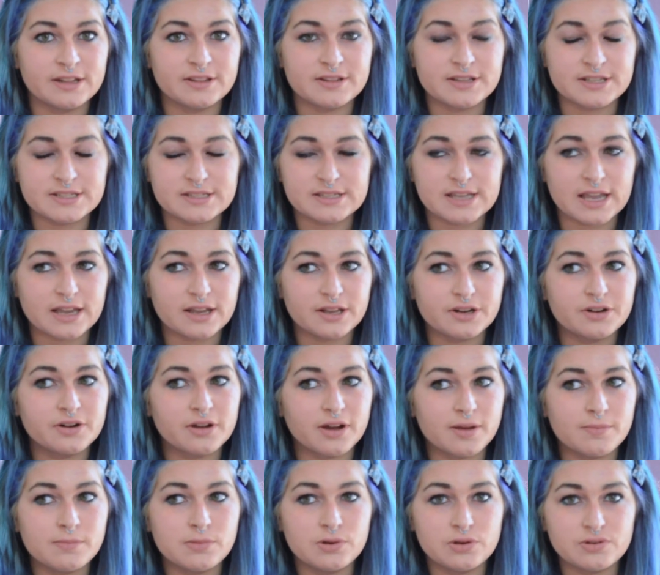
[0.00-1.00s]
the second
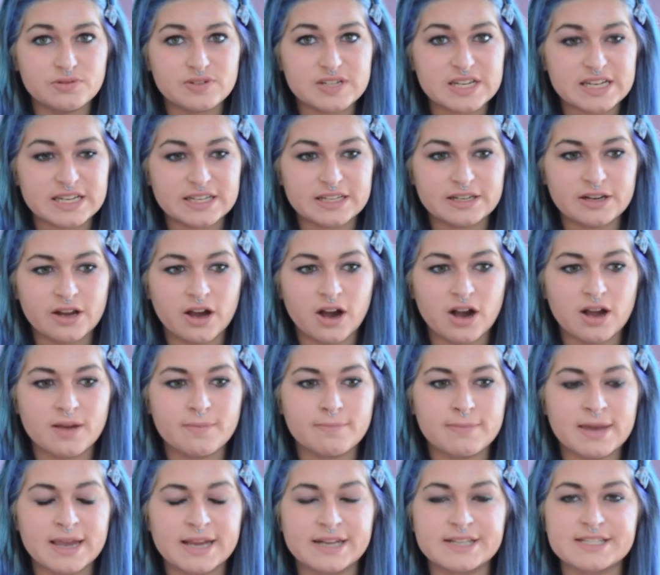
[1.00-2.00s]
I moved in, I
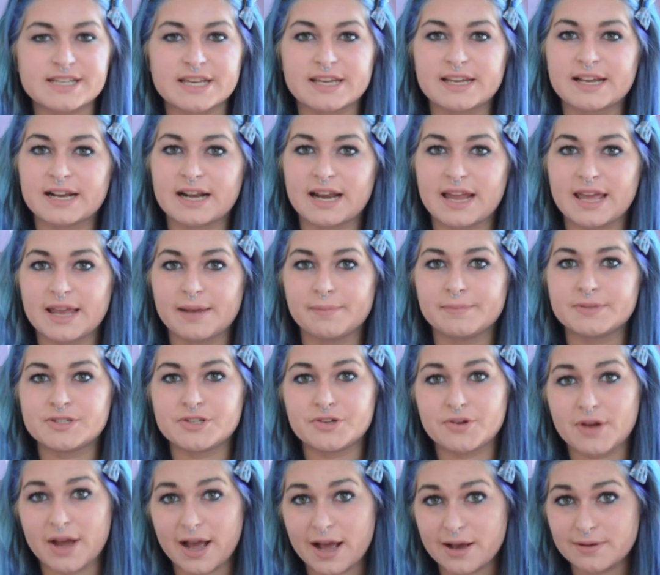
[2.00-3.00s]
made a claim
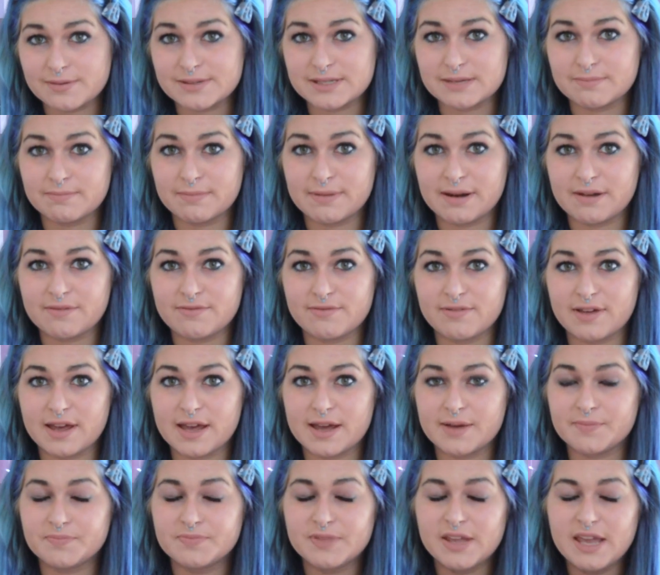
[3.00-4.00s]
to housing
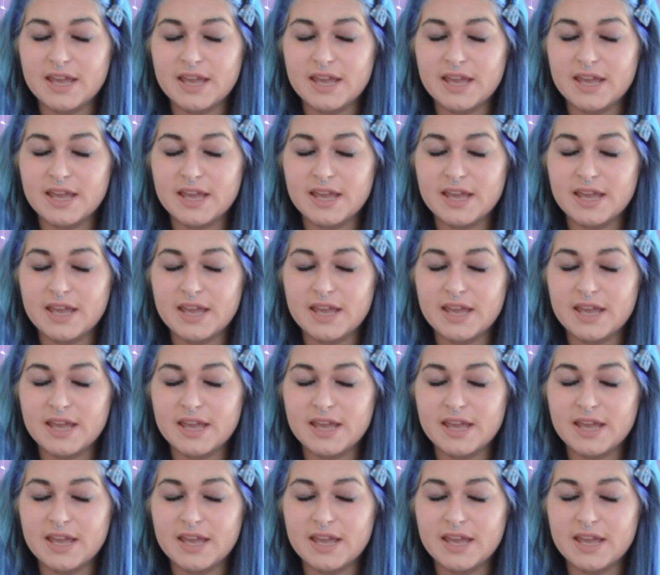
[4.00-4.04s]
benefit.